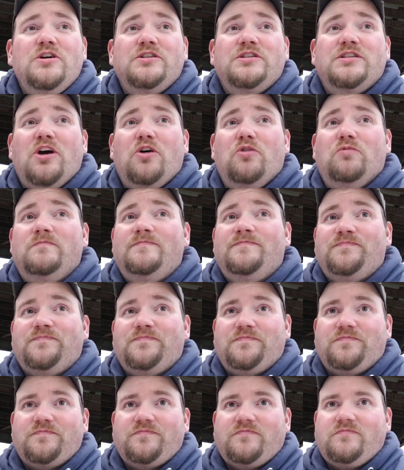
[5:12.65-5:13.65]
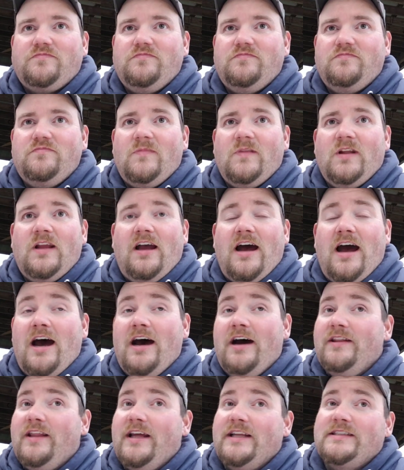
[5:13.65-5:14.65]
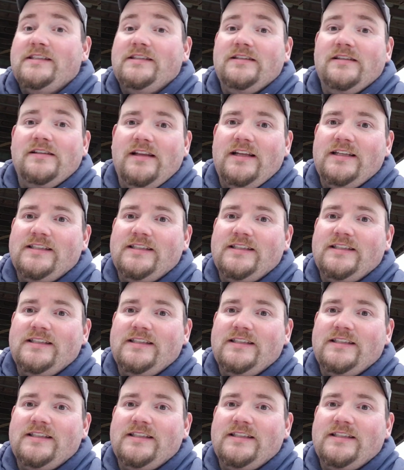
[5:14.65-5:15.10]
So, That's